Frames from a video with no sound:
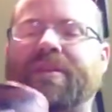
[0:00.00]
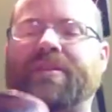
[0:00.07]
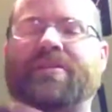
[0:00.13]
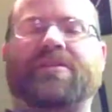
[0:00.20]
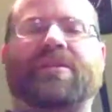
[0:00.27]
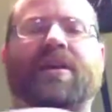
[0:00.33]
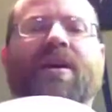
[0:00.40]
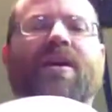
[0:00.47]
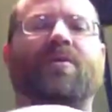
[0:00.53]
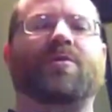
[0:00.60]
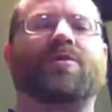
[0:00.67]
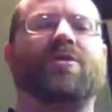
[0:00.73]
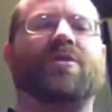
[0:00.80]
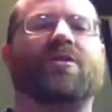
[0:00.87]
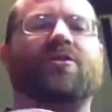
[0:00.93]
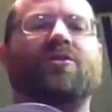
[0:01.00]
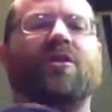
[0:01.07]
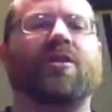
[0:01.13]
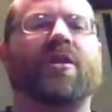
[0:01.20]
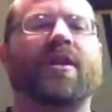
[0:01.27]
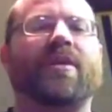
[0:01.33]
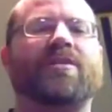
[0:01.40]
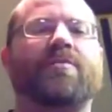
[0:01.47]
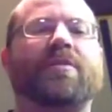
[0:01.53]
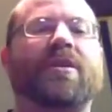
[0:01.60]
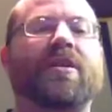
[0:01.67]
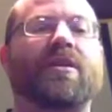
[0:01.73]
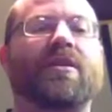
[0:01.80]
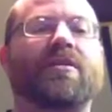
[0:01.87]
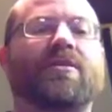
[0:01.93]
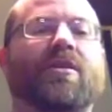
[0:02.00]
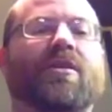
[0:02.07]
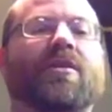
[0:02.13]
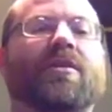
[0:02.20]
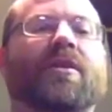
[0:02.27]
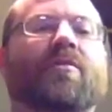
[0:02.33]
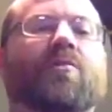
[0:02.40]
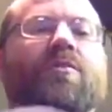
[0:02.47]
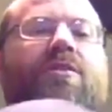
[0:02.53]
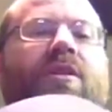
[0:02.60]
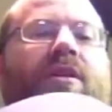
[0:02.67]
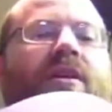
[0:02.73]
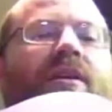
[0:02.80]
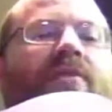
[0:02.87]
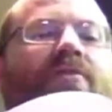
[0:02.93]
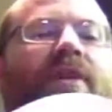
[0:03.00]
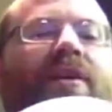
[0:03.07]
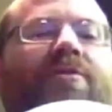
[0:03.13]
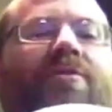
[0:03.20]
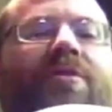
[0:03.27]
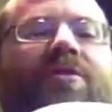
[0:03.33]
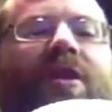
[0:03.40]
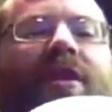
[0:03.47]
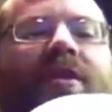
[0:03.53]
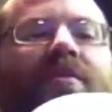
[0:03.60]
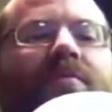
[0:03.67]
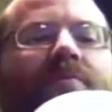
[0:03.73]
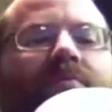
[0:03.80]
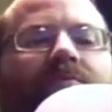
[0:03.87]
this guy was started out as a beginning guitar that was a factory second.